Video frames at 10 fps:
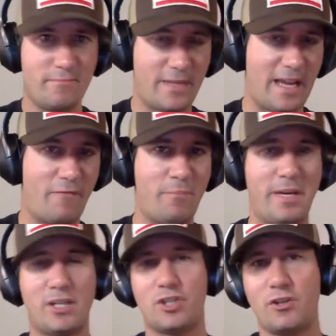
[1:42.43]
They have
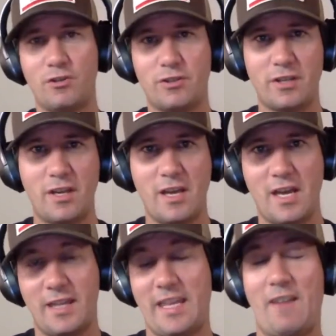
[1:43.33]
pictures.
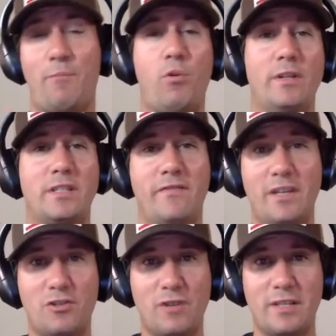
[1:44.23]
They have points of
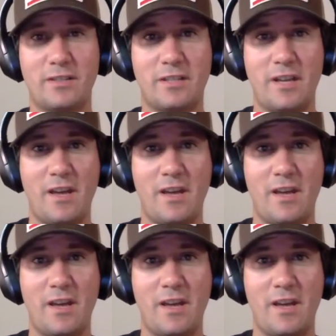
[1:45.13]
interest.